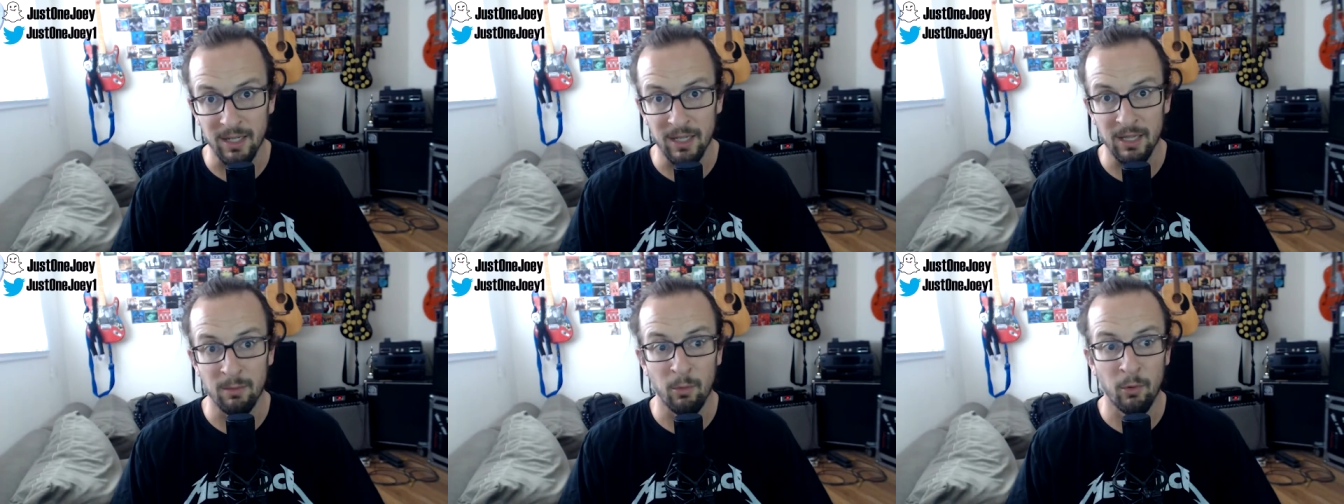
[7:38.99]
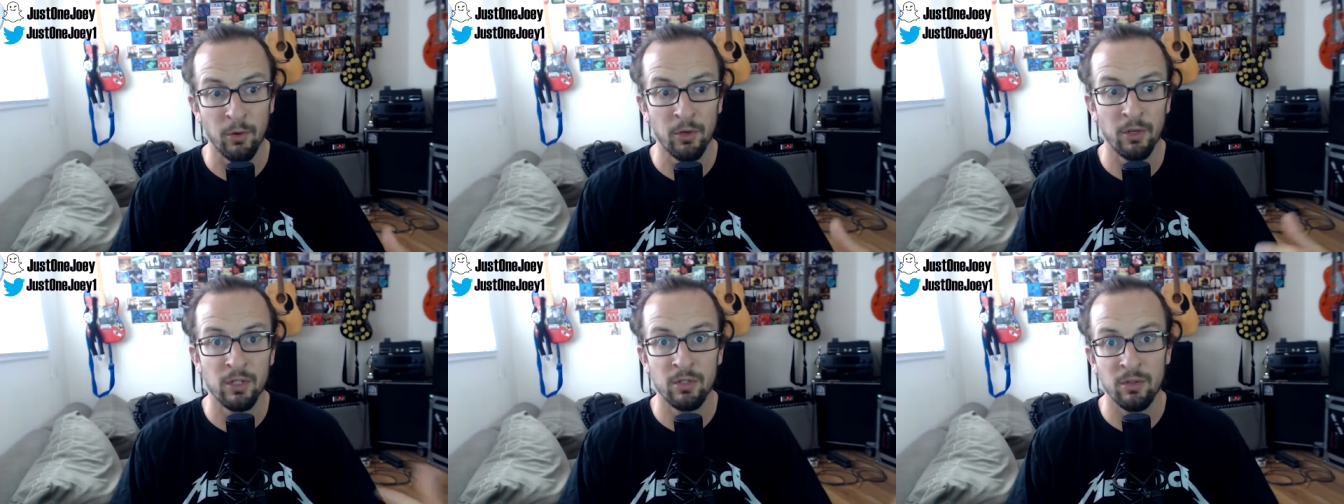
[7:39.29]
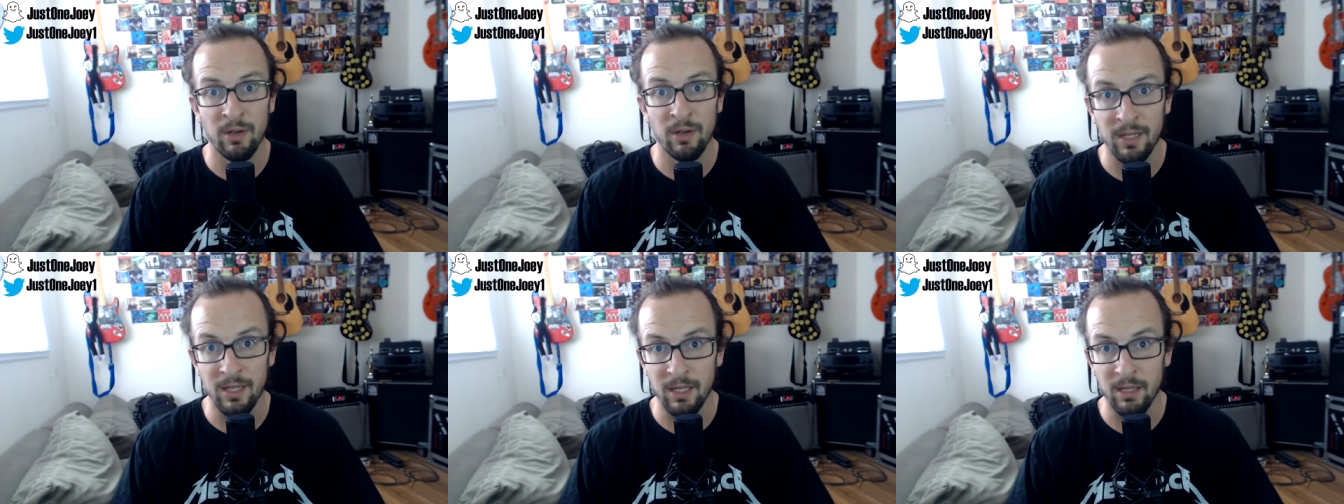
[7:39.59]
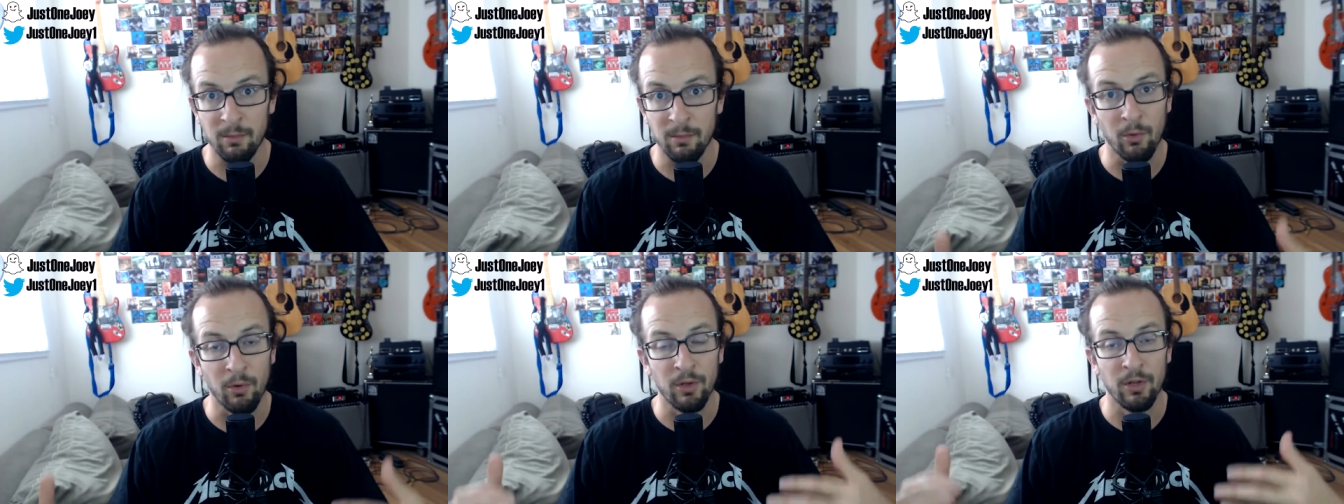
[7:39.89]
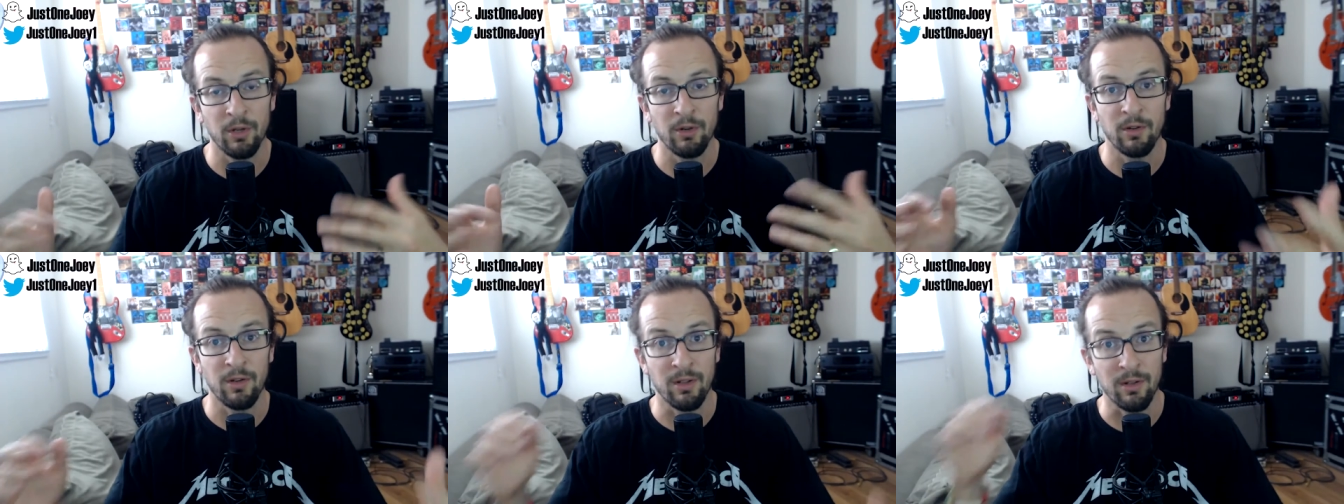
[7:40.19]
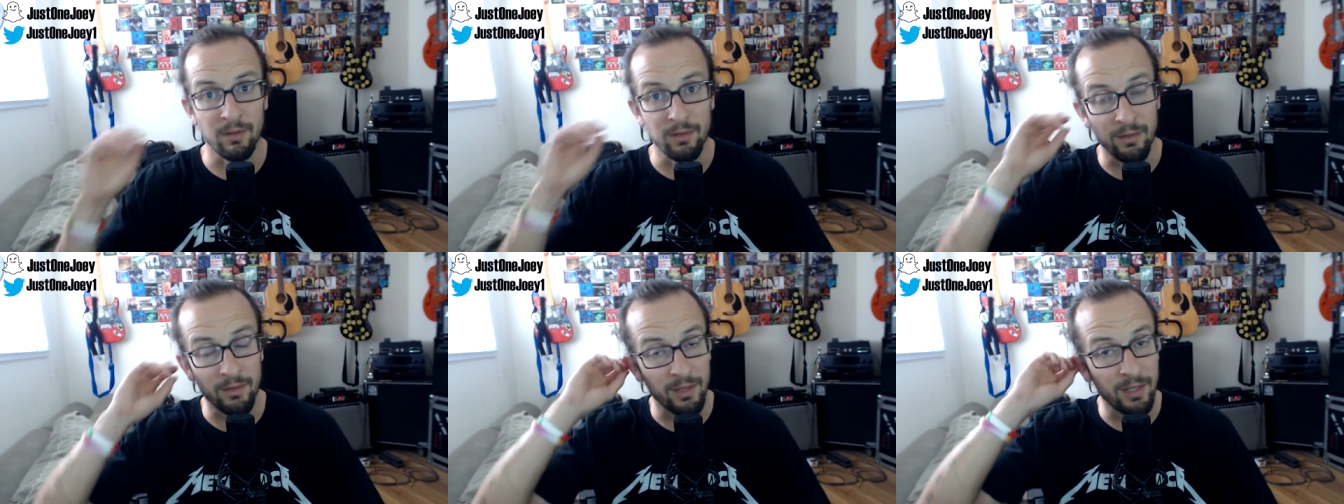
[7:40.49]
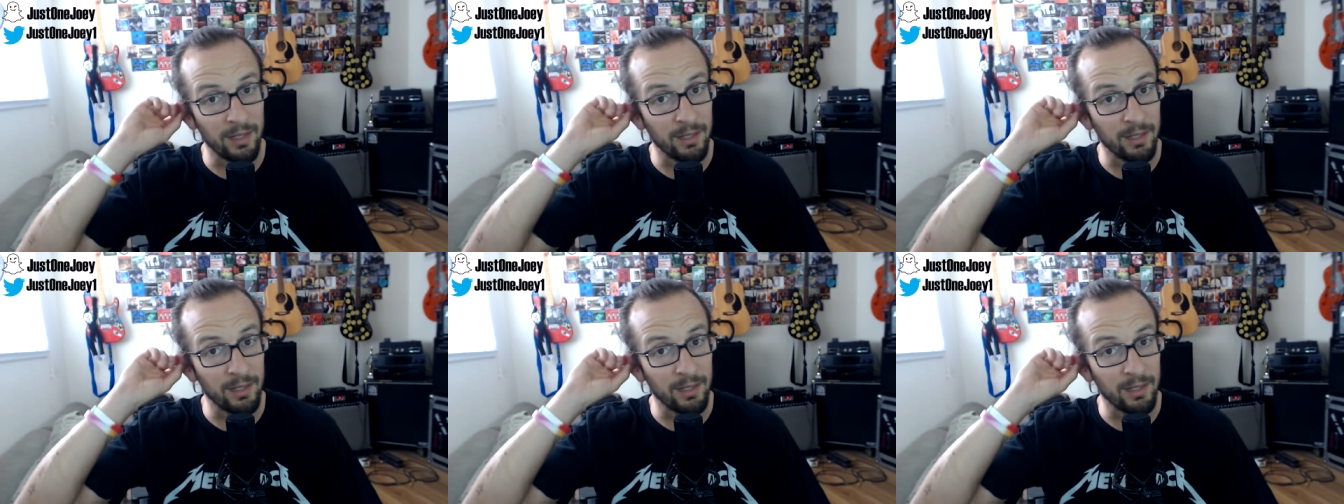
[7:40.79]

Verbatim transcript: And the more you're trending, the more you're on,